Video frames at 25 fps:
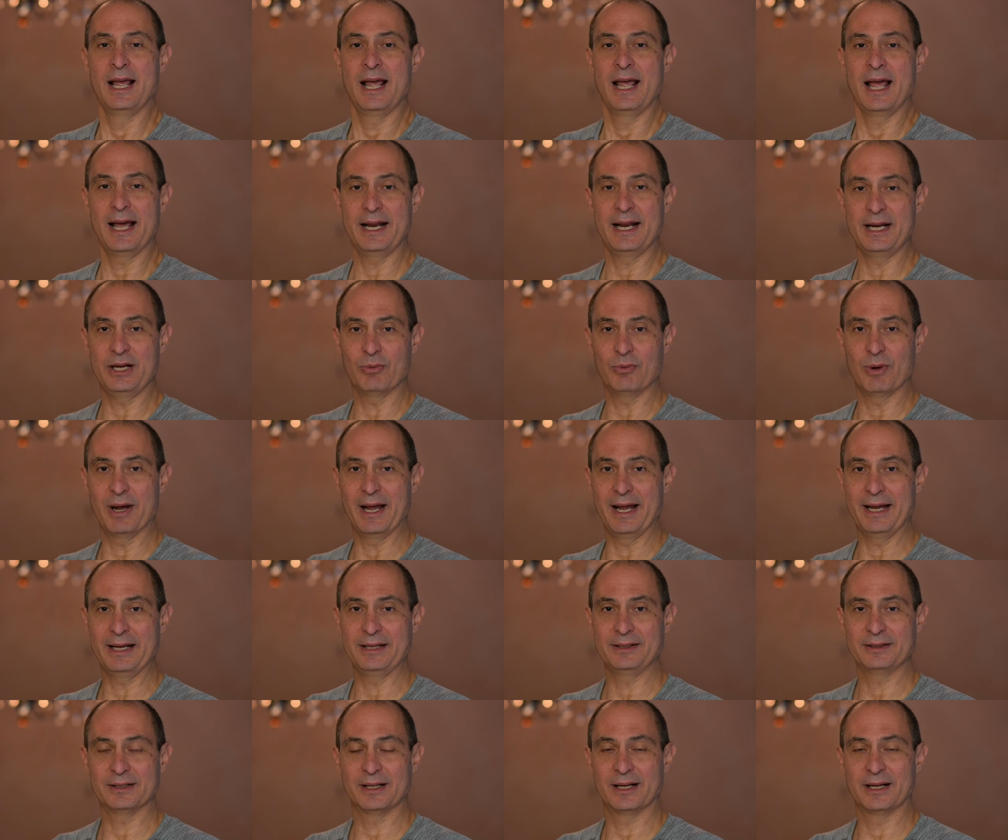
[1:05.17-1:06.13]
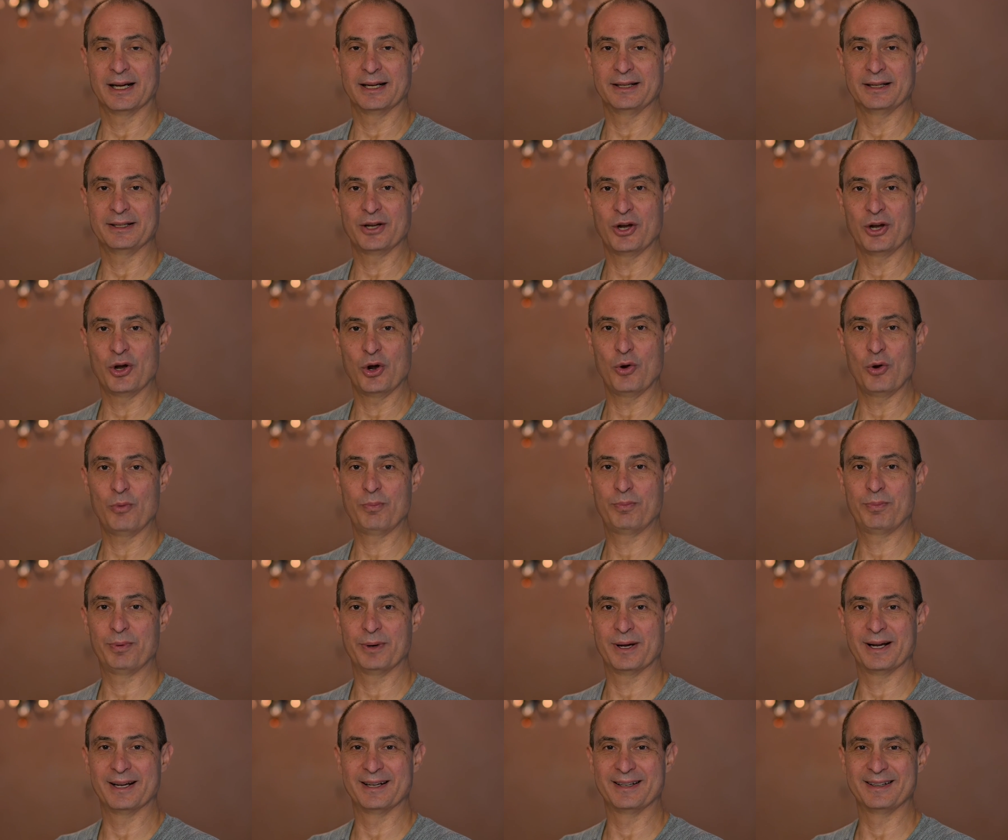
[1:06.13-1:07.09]
Anyway, I hope
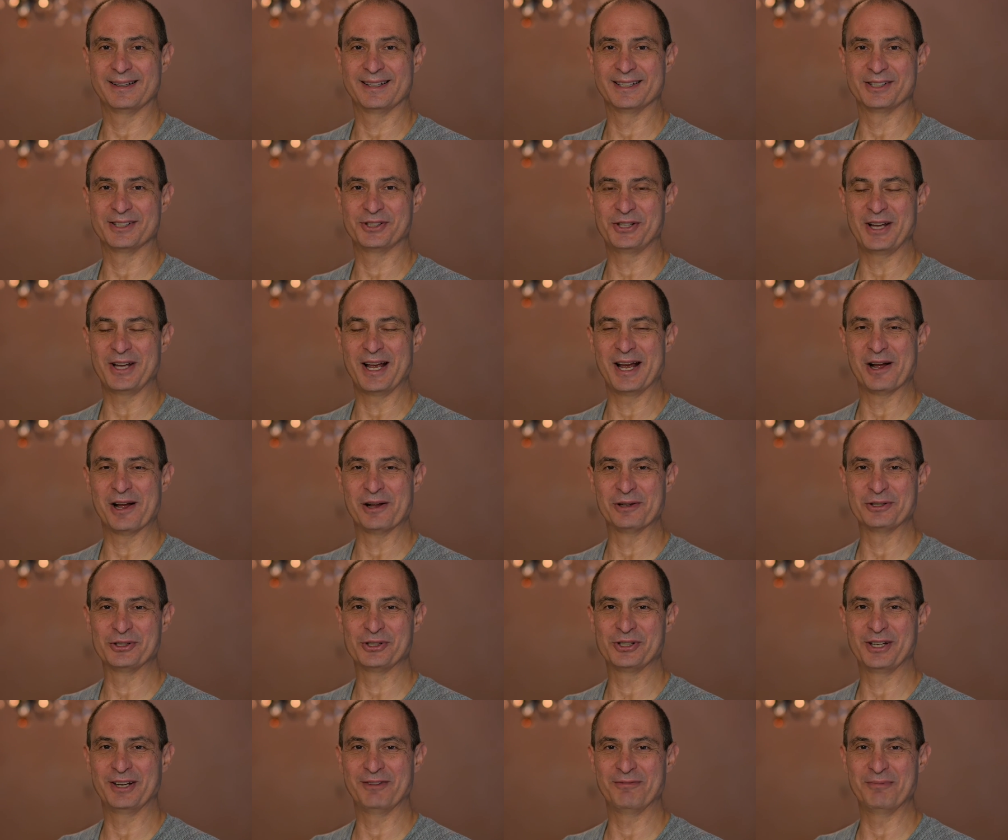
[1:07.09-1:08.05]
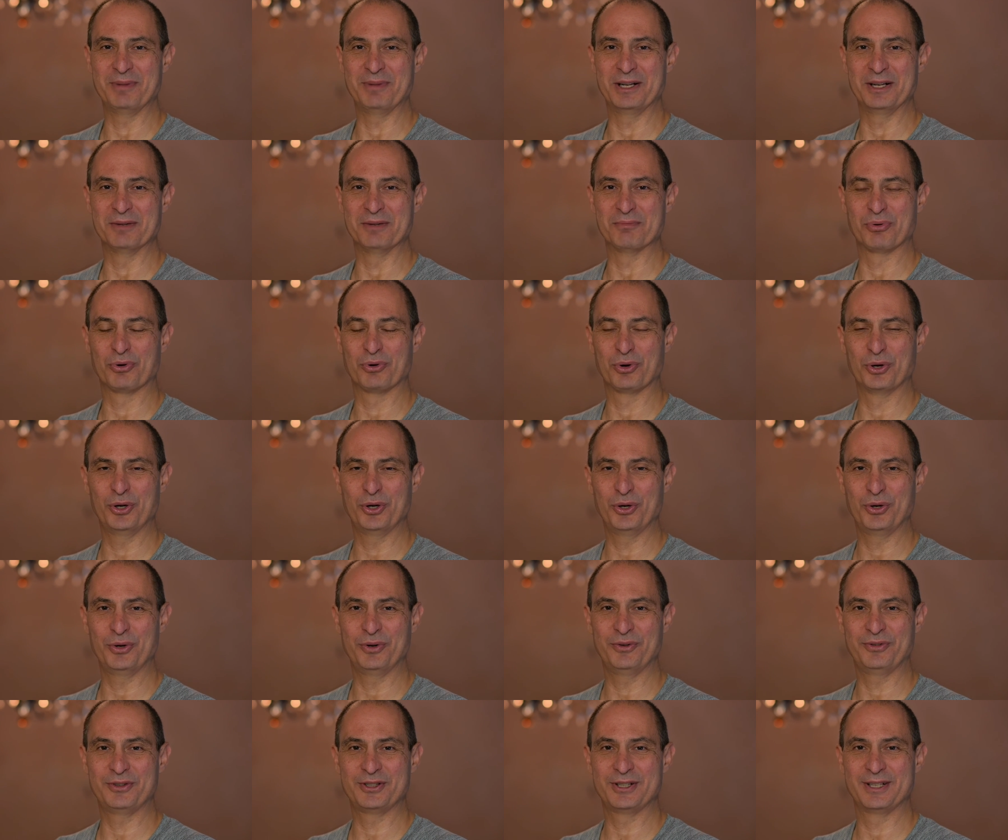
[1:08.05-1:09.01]
the sounds have been
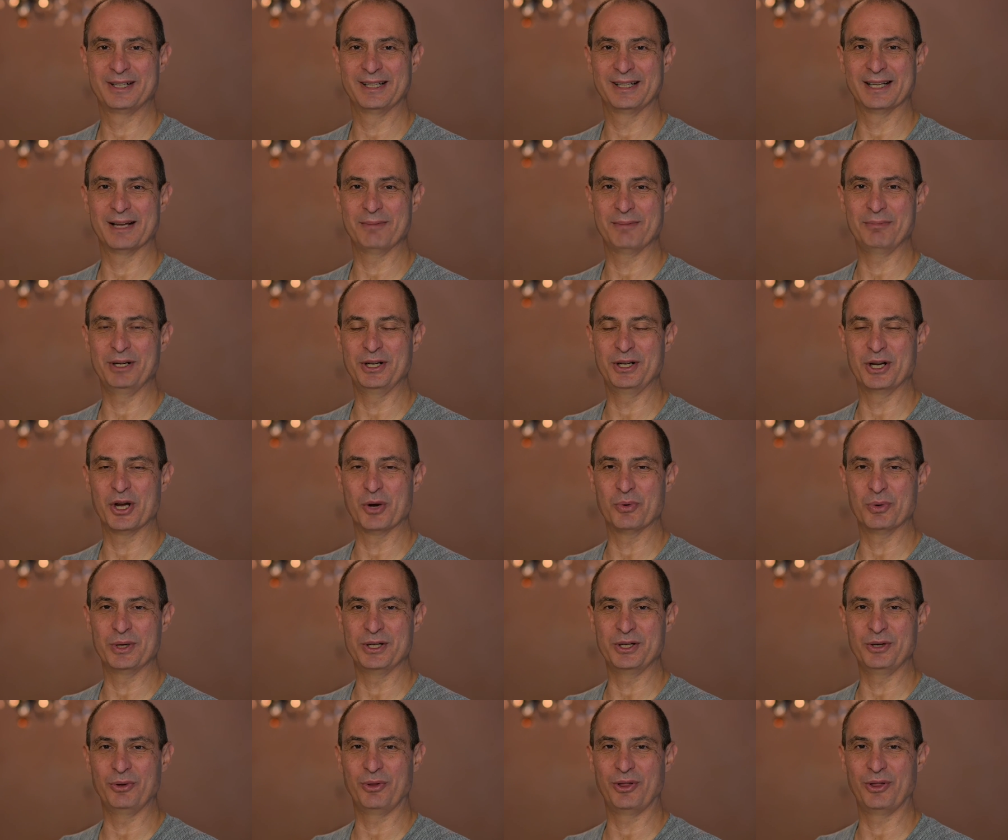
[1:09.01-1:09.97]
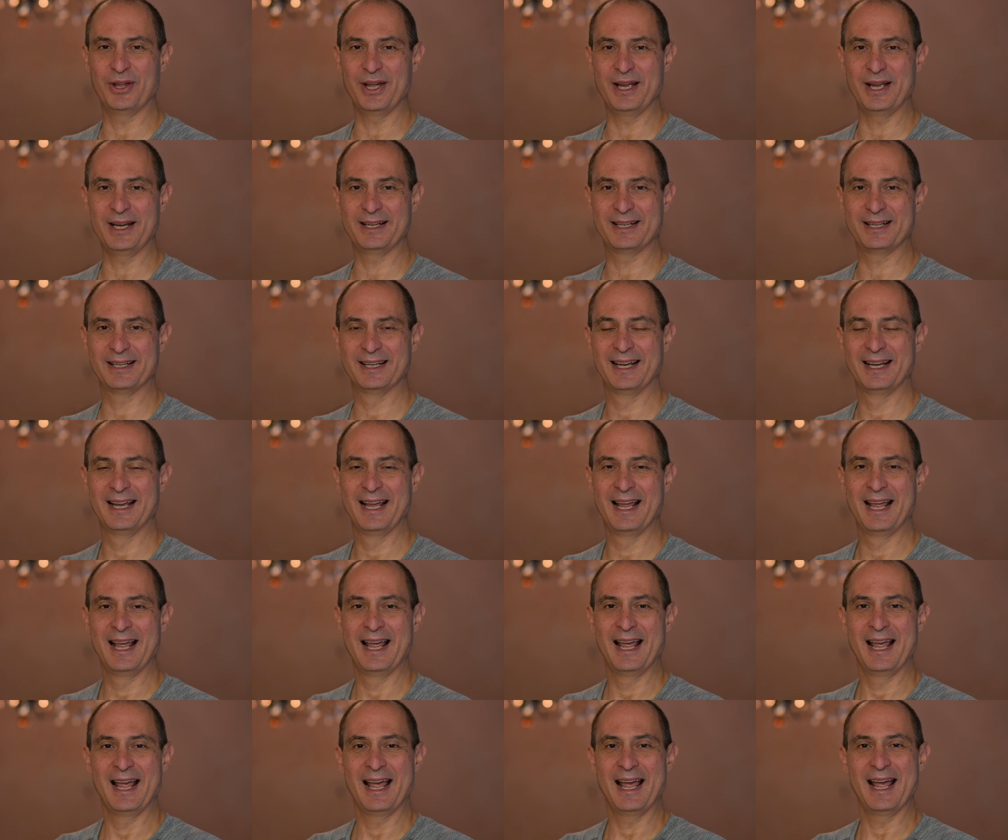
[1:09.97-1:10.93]
improved. Let me know what you think.
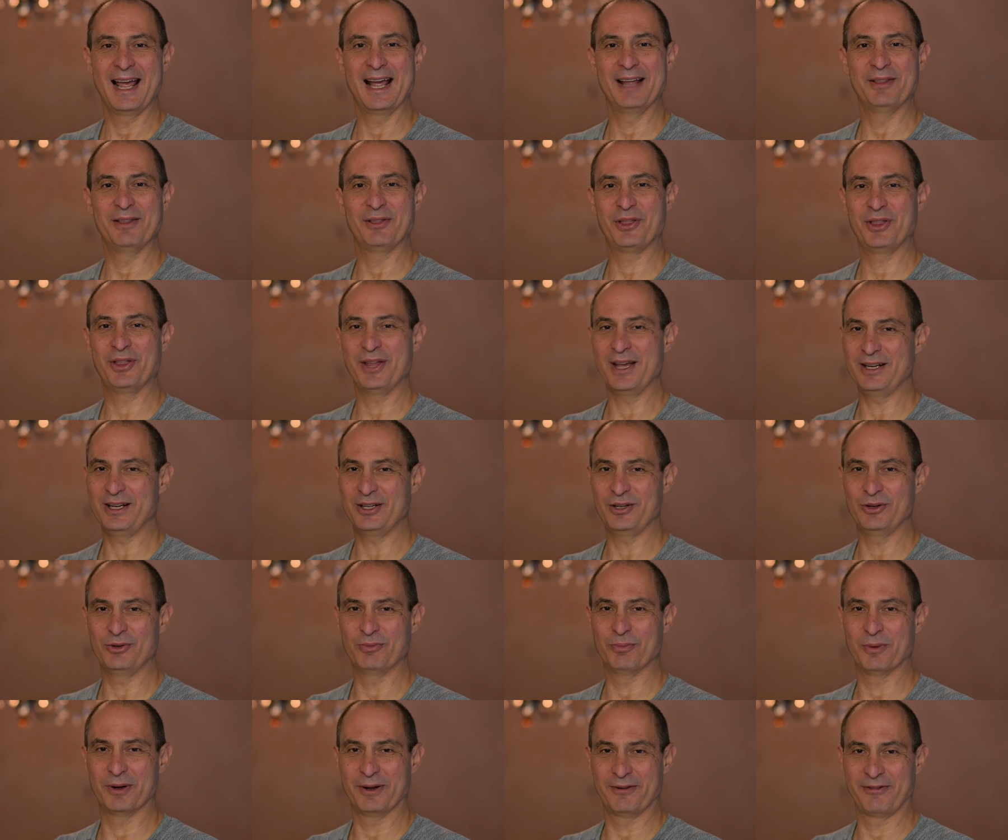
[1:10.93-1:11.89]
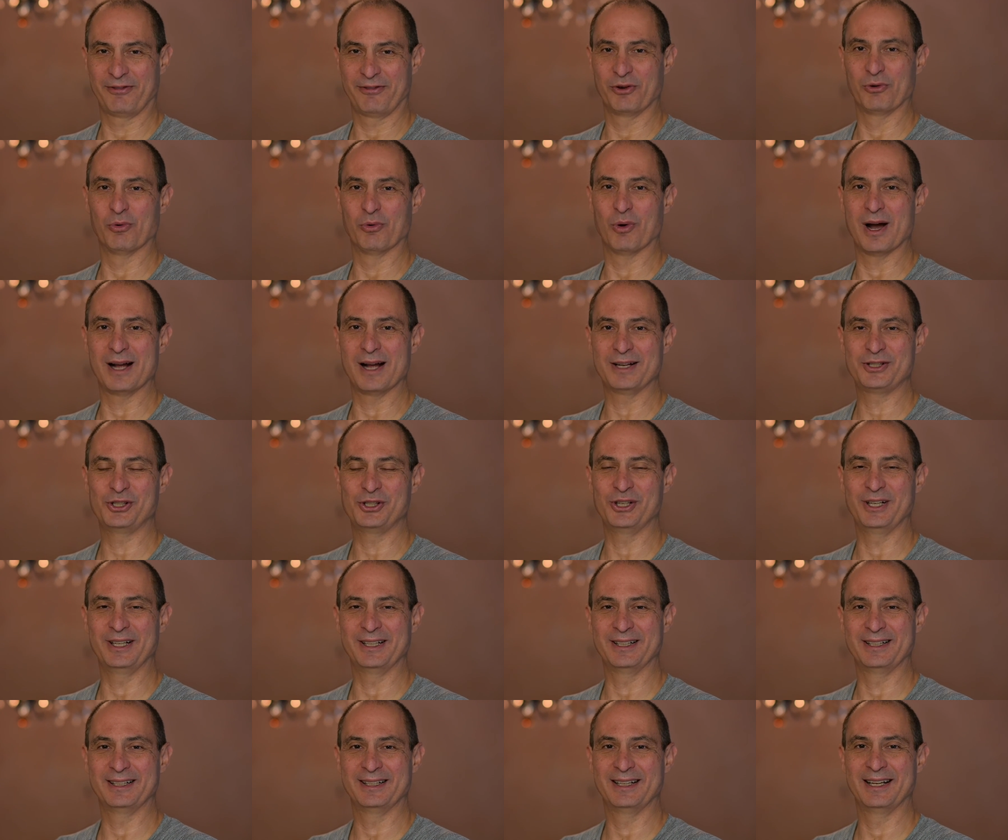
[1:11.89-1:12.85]
And thank you for
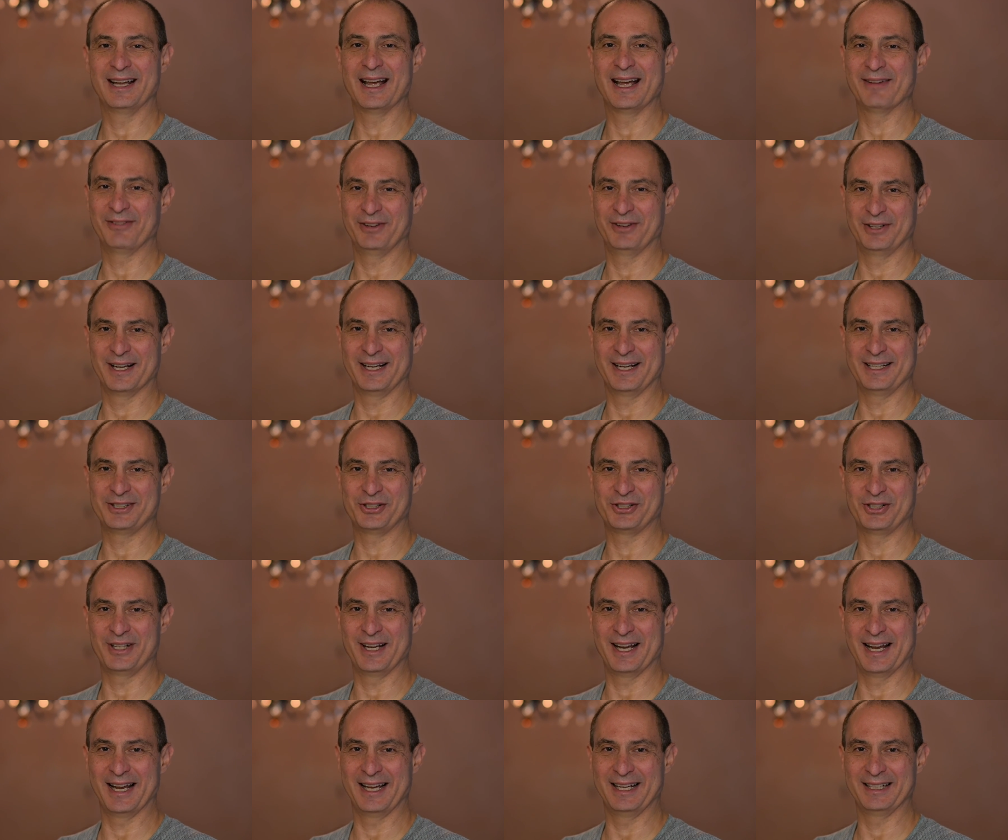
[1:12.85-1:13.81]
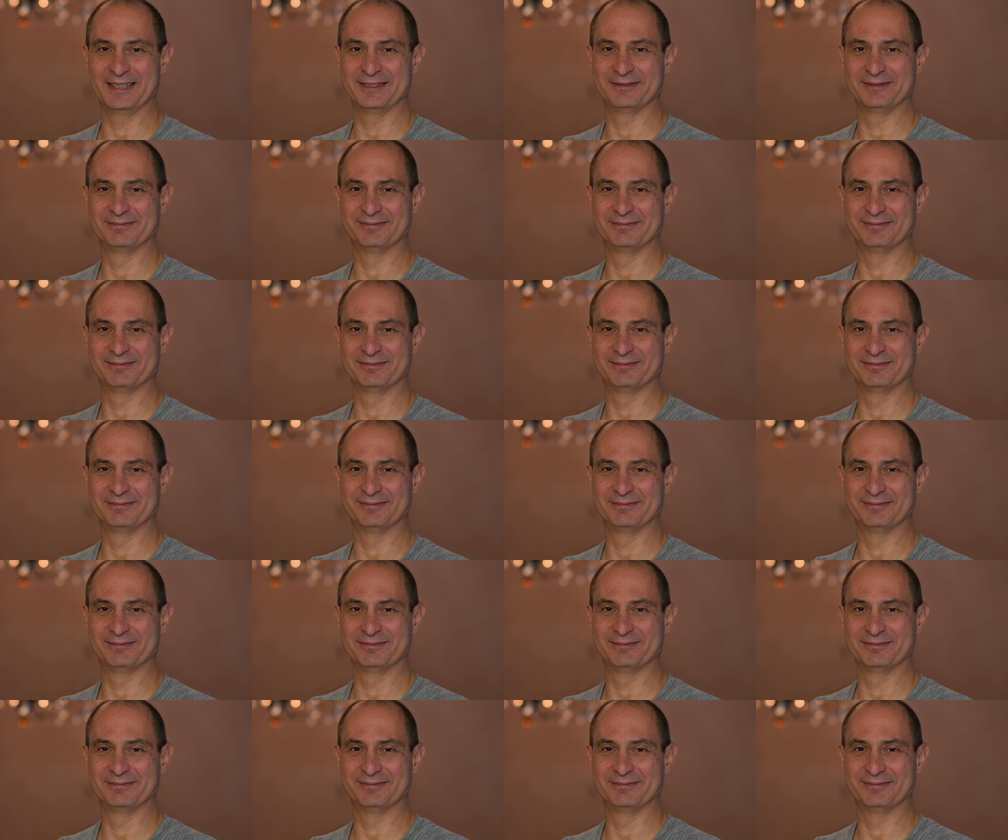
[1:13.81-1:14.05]
watching. Have a nice day.